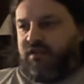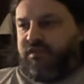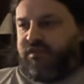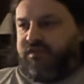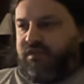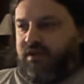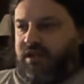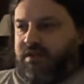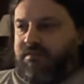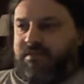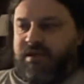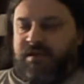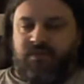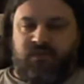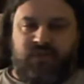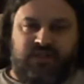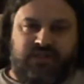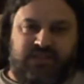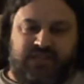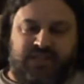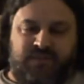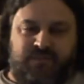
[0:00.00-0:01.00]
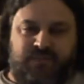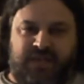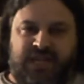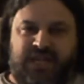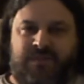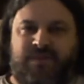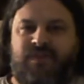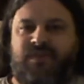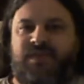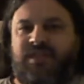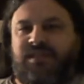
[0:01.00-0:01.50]
Fond Memories, and
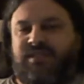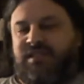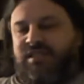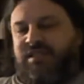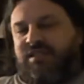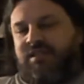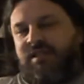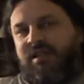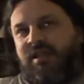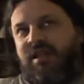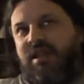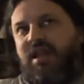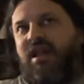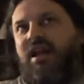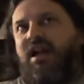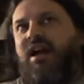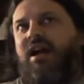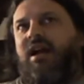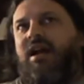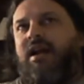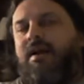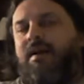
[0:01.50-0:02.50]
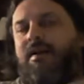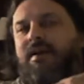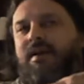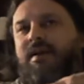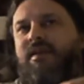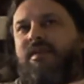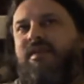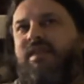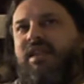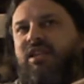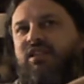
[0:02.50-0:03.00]
Abandonment." This is uh,
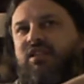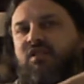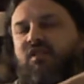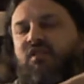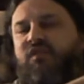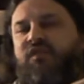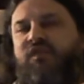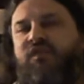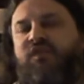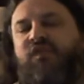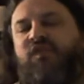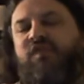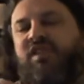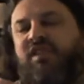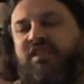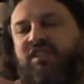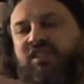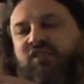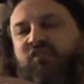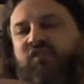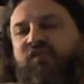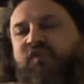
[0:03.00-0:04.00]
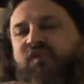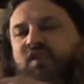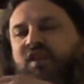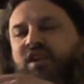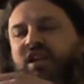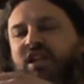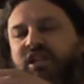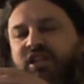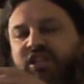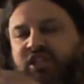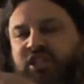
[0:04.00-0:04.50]
these are this is
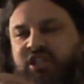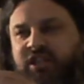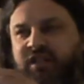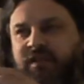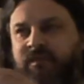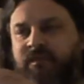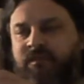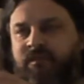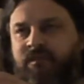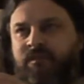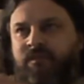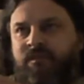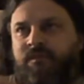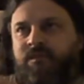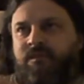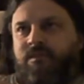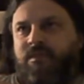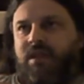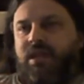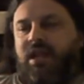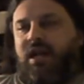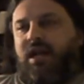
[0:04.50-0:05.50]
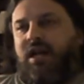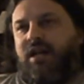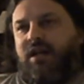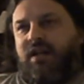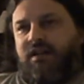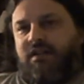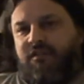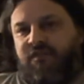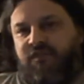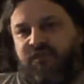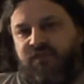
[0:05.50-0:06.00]
footage
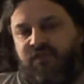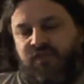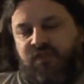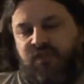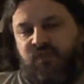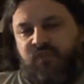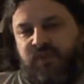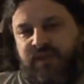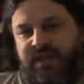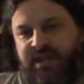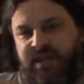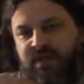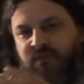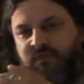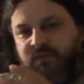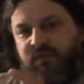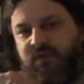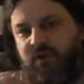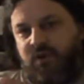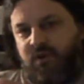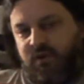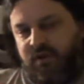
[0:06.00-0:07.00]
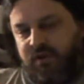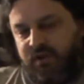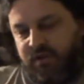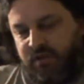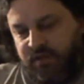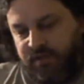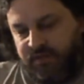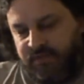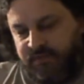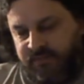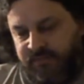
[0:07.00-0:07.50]
of the railroad
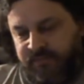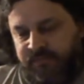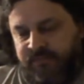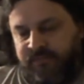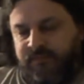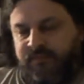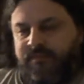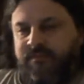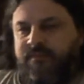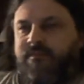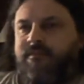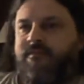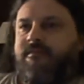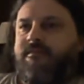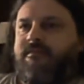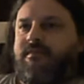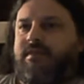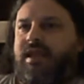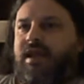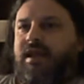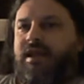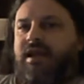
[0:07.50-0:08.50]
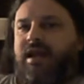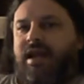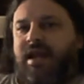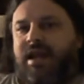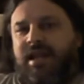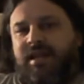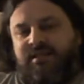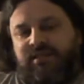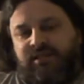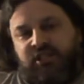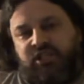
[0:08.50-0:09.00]
uh,
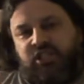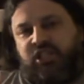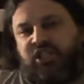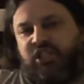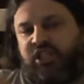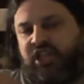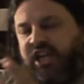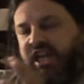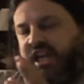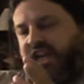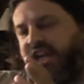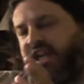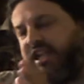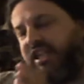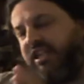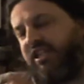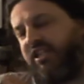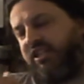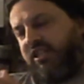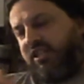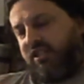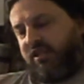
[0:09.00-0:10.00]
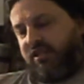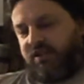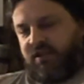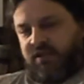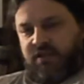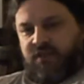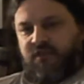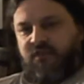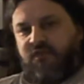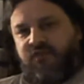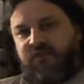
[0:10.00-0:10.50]
as it's changed
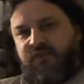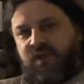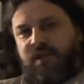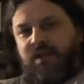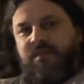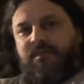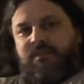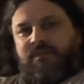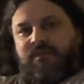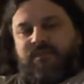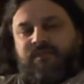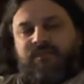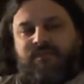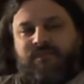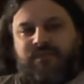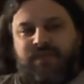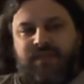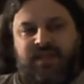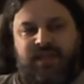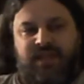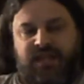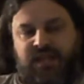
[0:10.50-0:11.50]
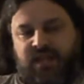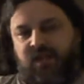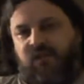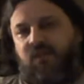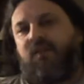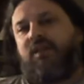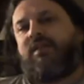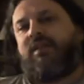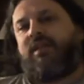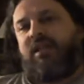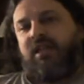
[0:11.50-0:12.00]
from
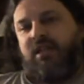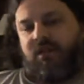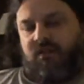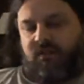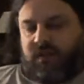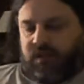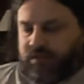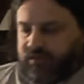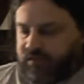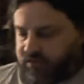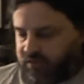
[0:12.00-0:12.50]
era to era.